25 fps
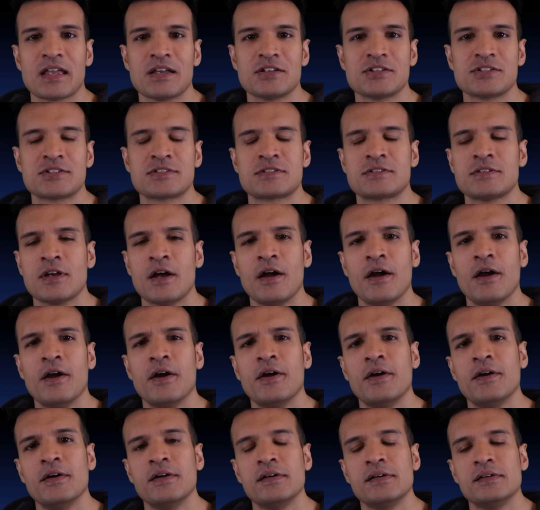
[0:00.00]

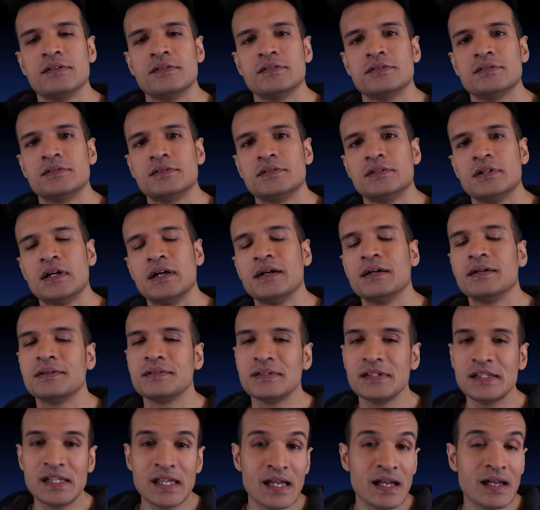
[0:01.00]
So
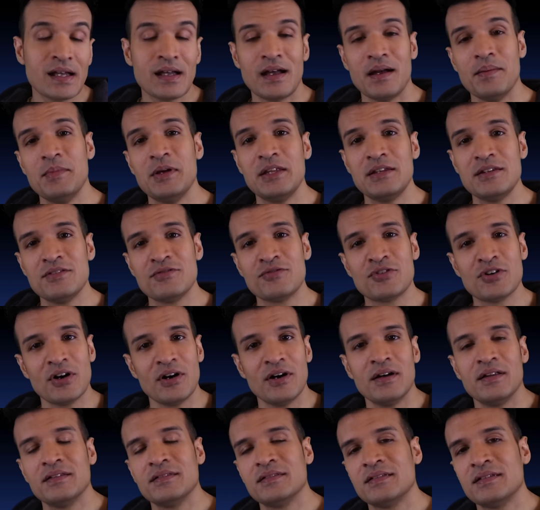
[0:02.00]
yeah, I mean, you've
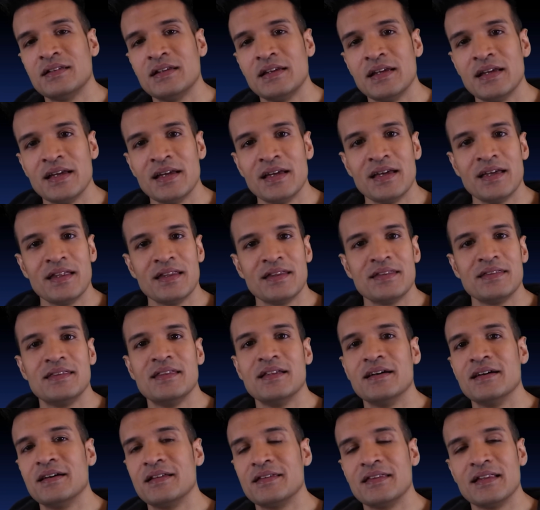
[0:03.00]
got
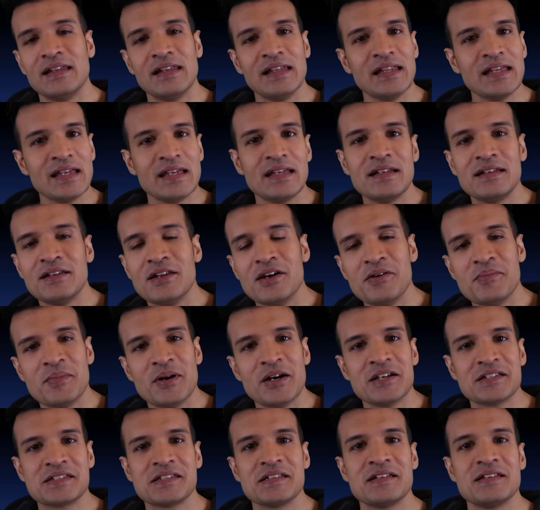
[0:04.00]
the lead No
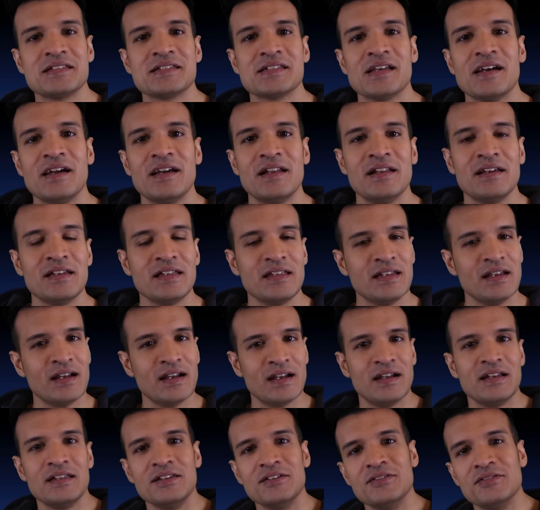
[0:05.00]
Mercy designer.
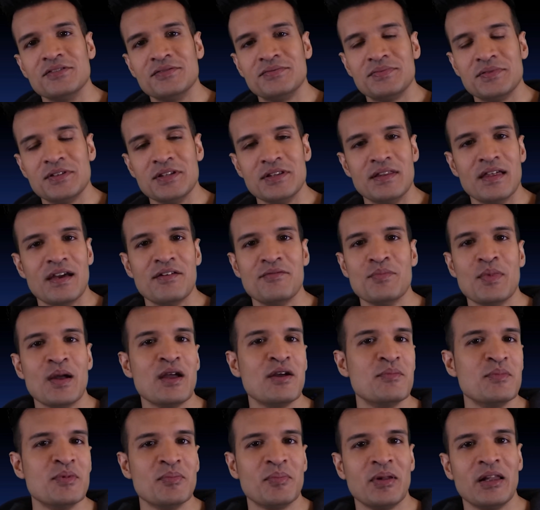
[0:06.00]
Yeah, they may
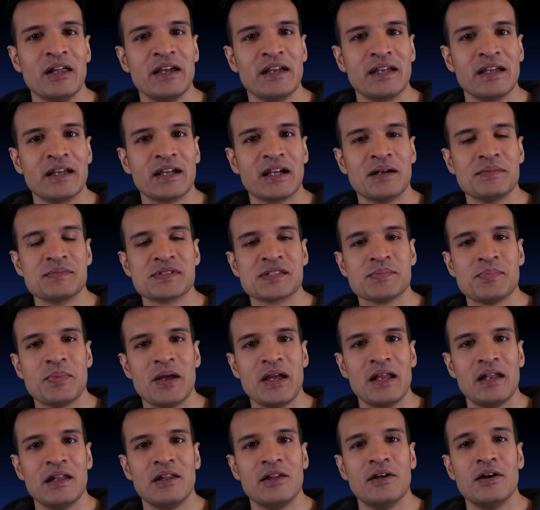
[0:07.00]
have been playing Here Comes the
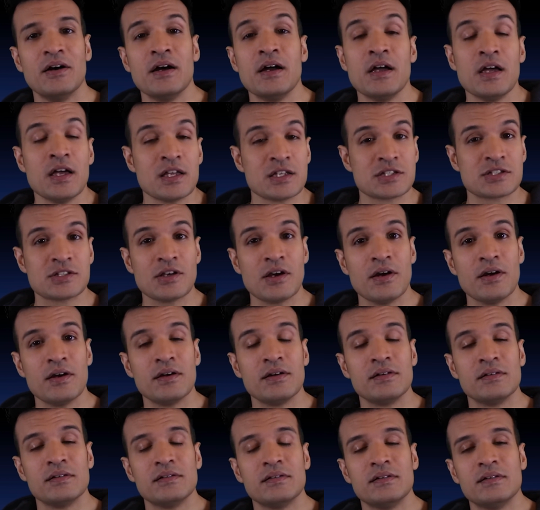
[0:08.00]
Pain a lot.
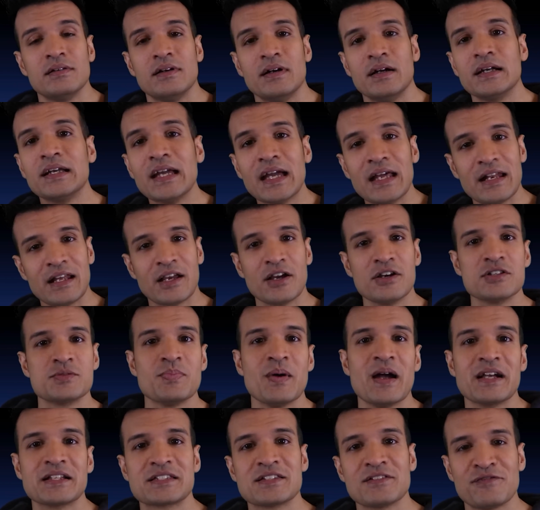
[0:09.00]
So again, it goes
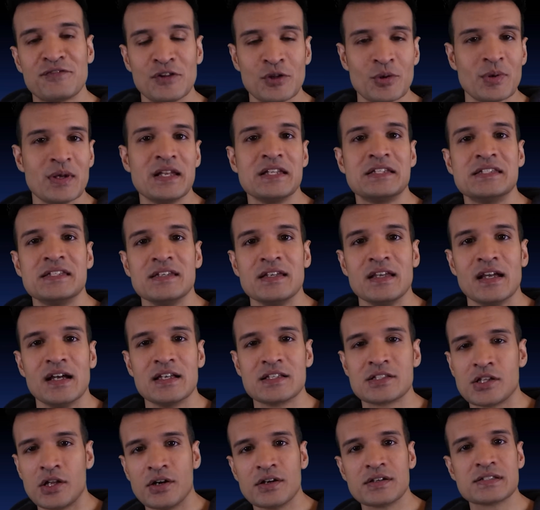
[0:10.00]
back to fluidity.
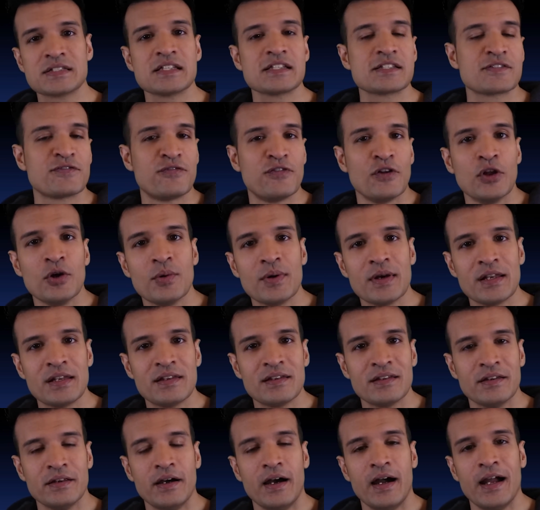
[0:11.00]
As long as it's
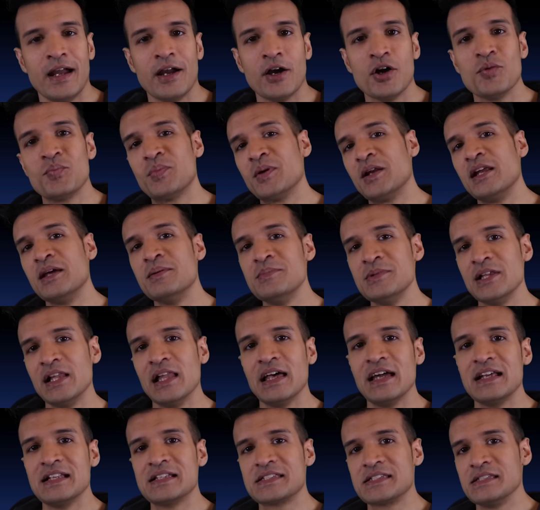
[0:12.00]
fluid, I hope it
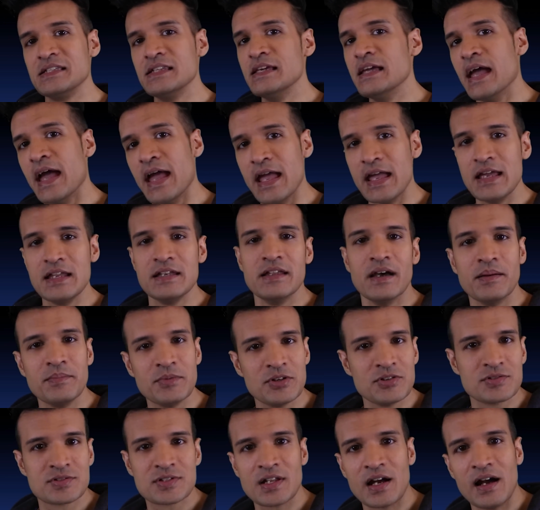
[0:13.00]
emulates the
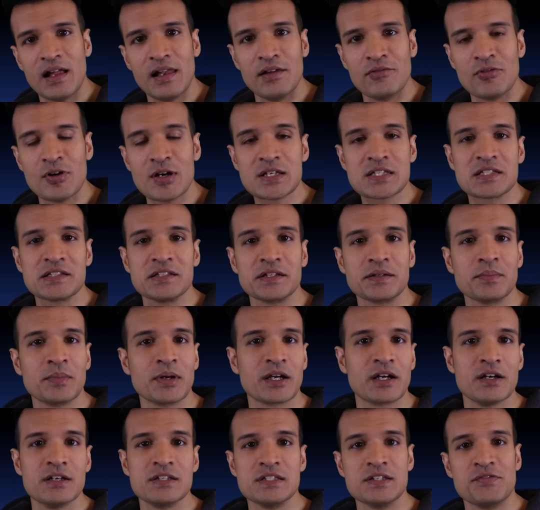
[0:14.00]
AEW style of wrestling,
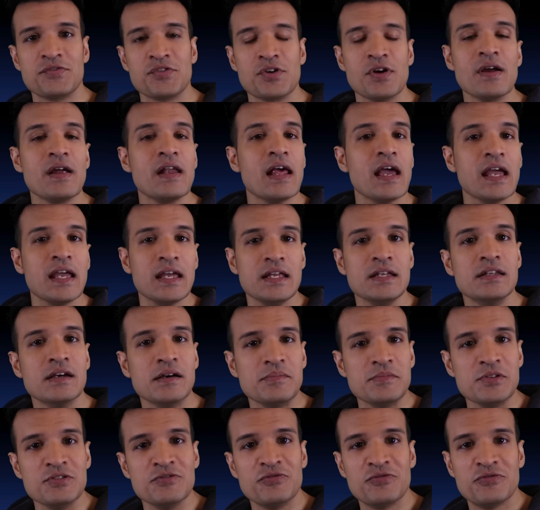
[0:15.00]
because if you're an
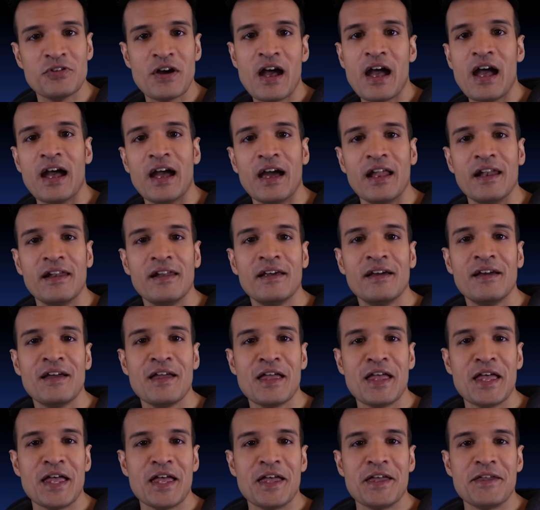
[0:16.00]
AEW fan,
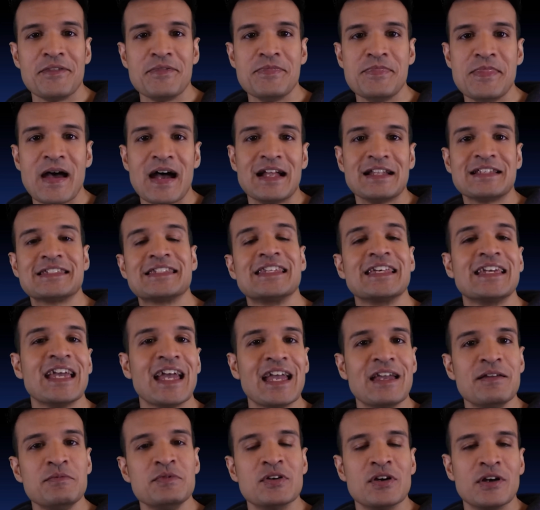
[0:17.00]
that's the
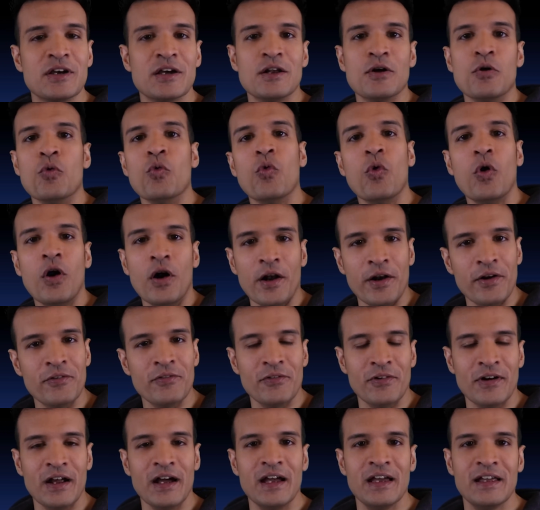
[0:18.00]
game you're gonna want,
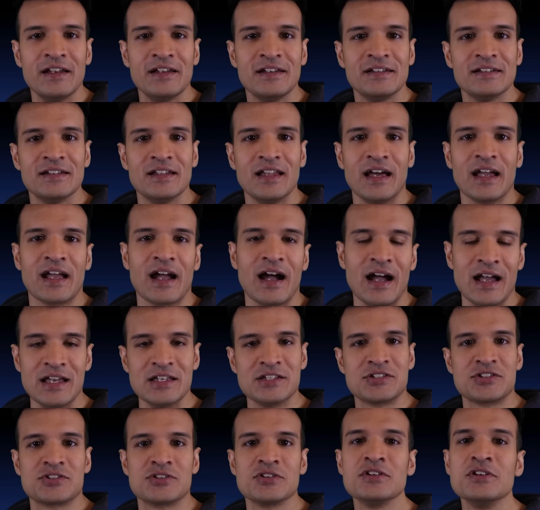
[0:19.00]
right? Like, I
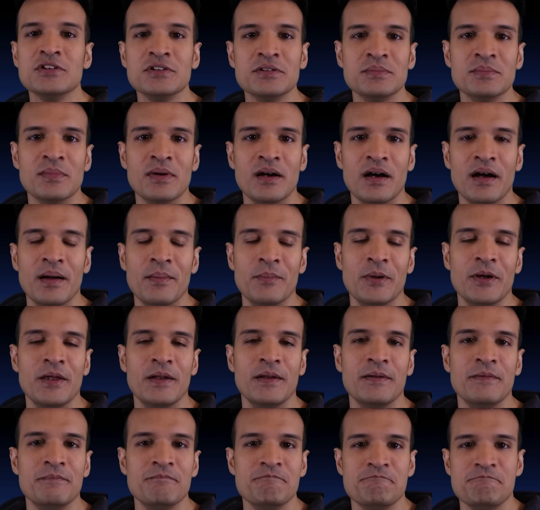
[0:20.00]
assume. I
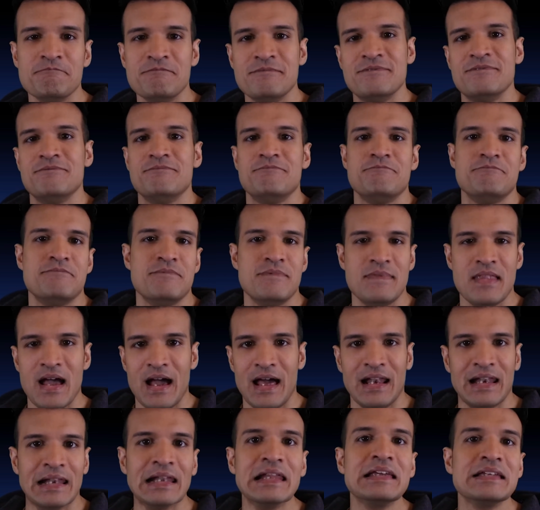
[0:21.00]
mean,
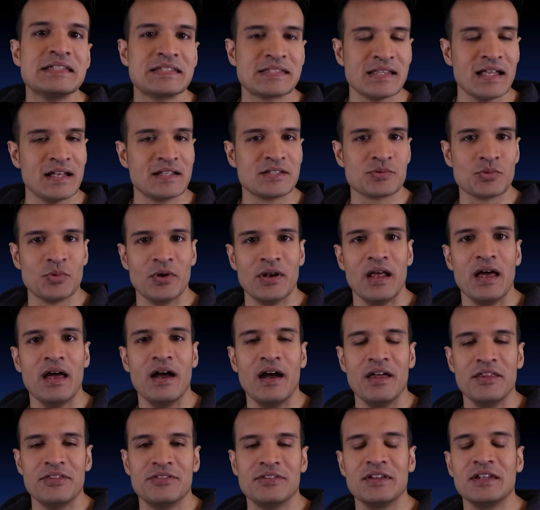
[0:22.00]
at least that's what
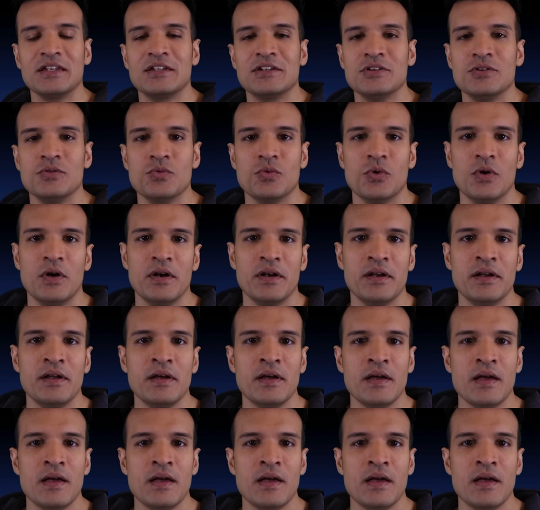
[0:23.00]
I think you'd want.